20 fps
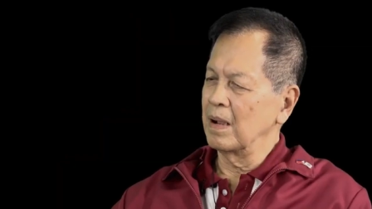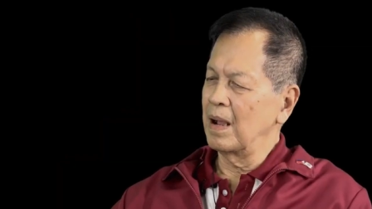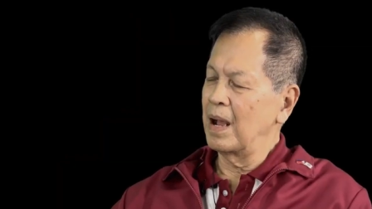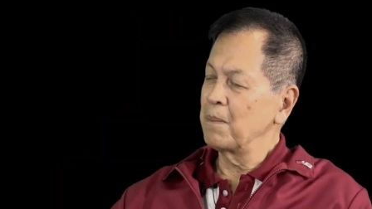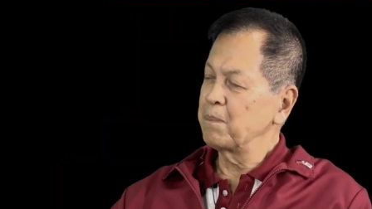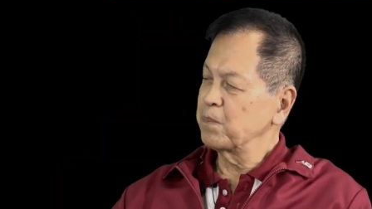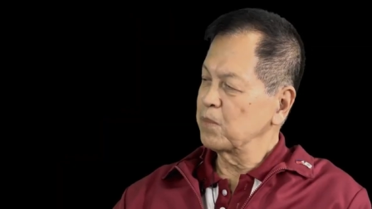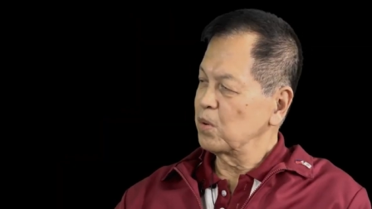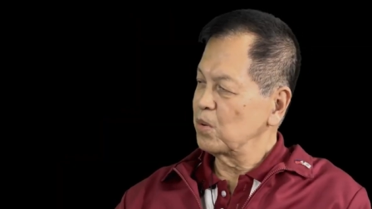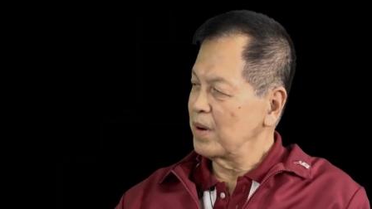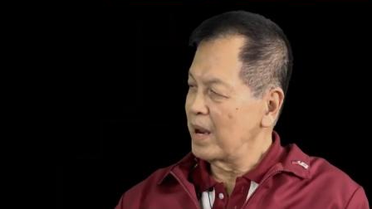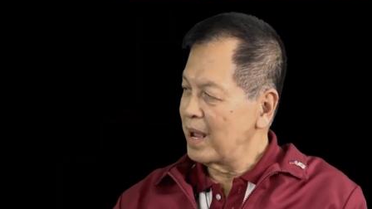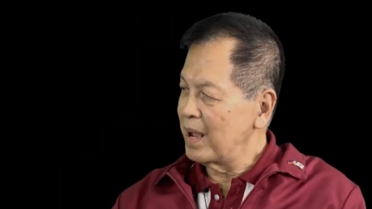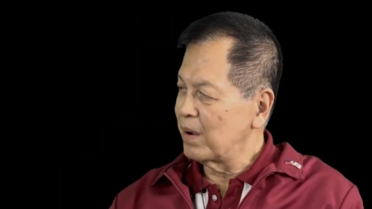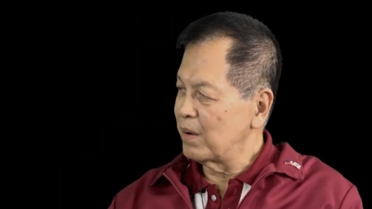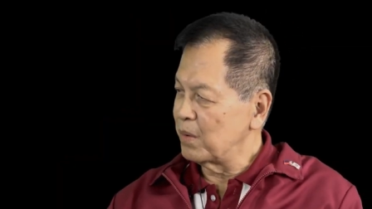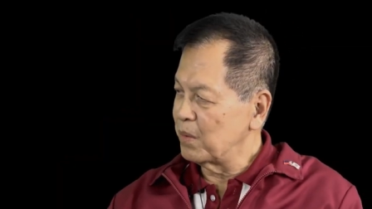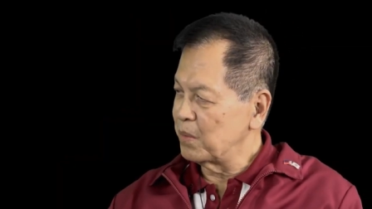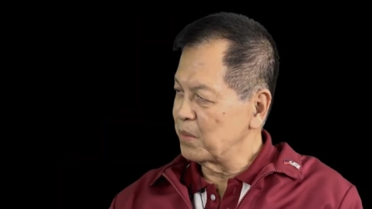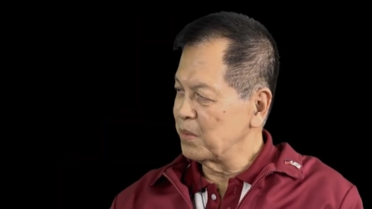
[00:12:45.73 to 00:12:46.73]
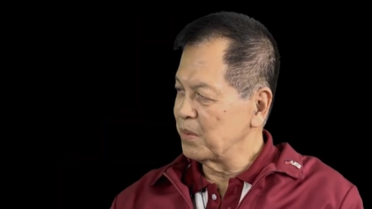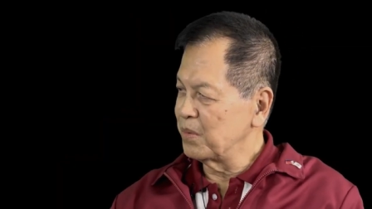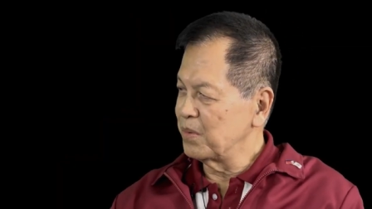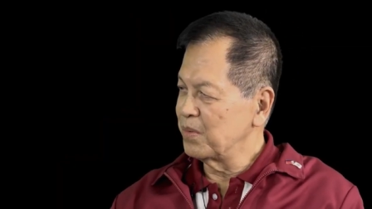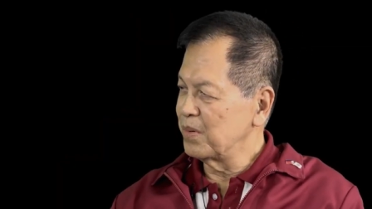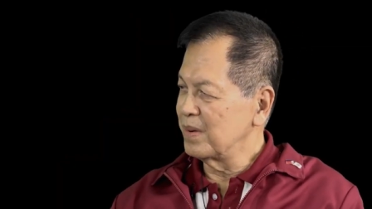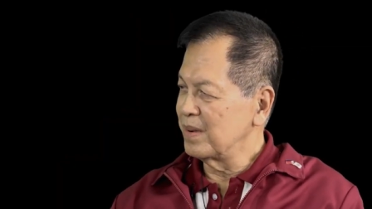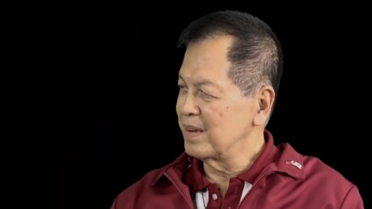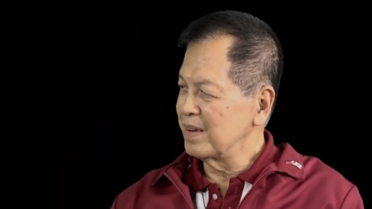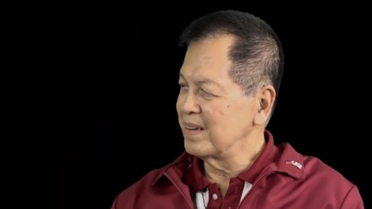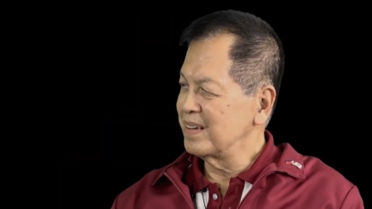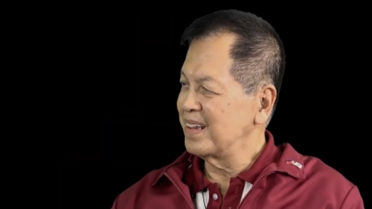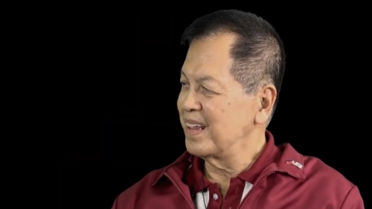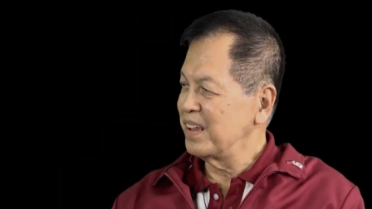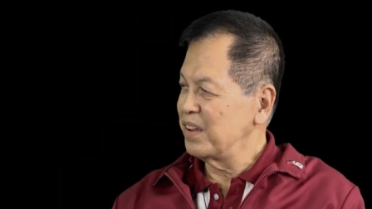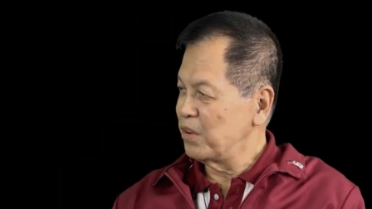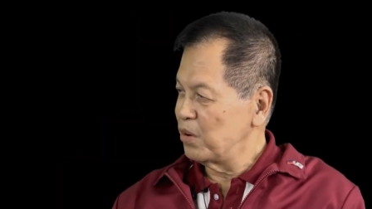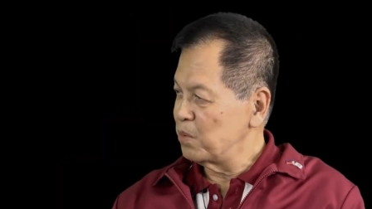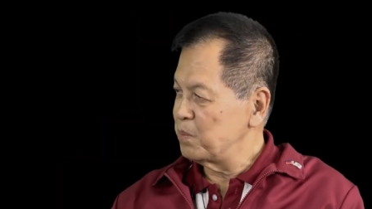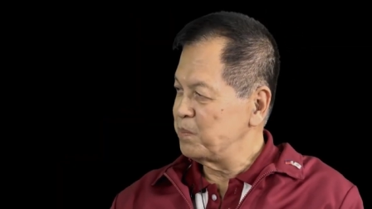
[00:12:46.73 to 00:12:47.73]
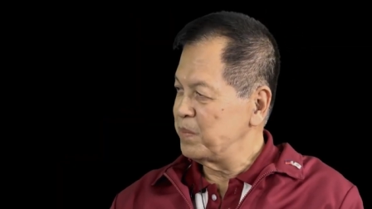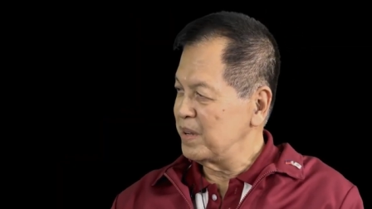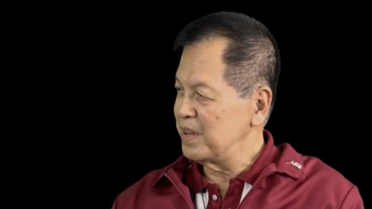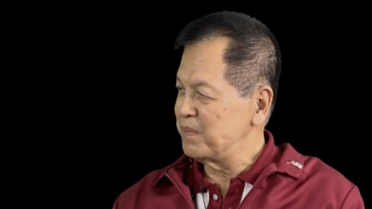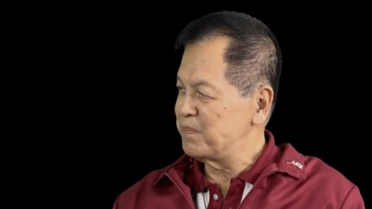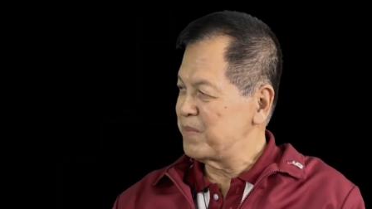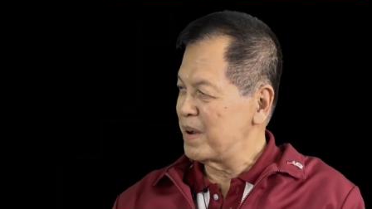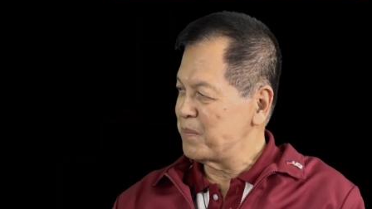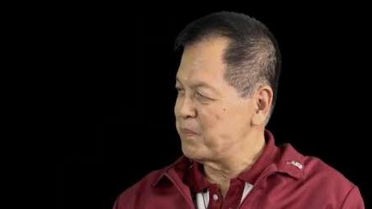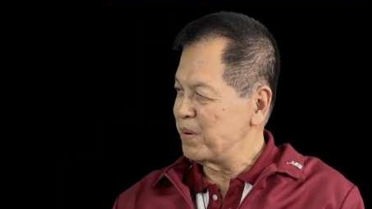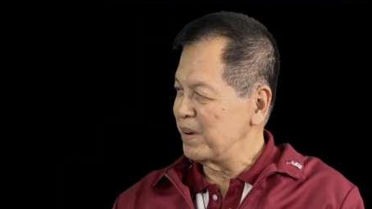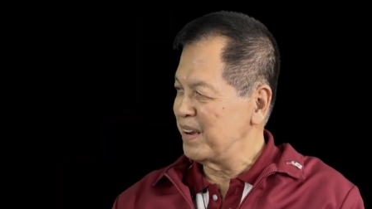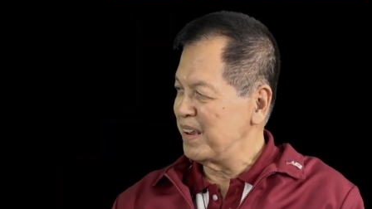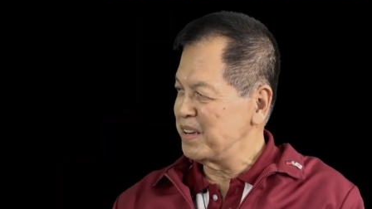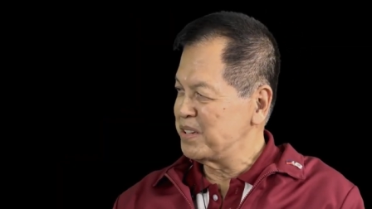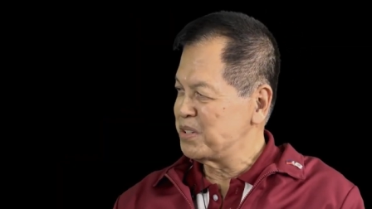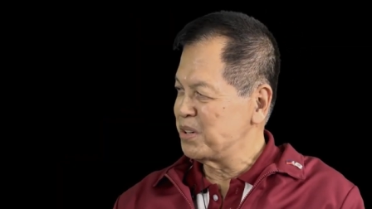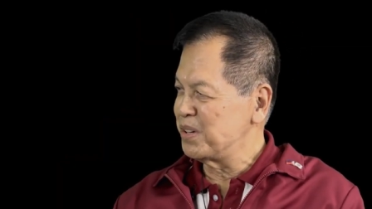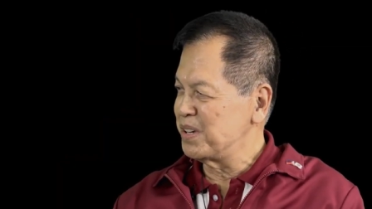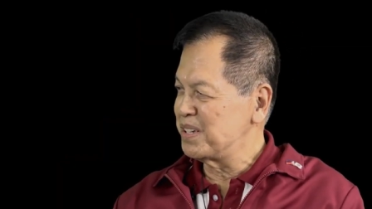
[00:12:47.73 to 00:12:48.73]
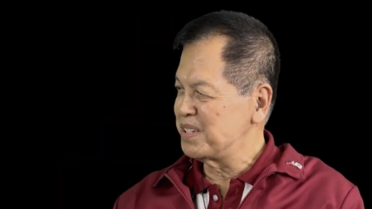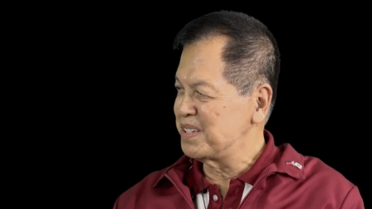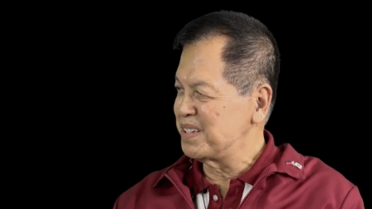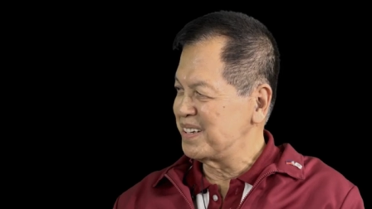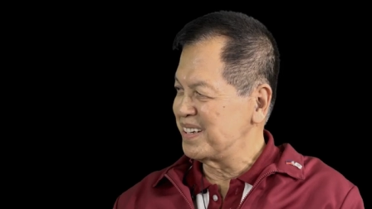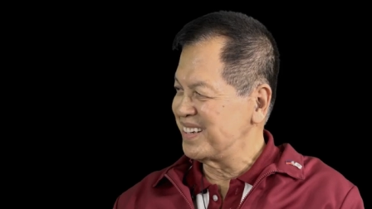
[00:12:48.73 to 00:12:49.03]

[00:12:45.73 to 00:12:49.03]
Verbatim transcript: Up to now, the UP Population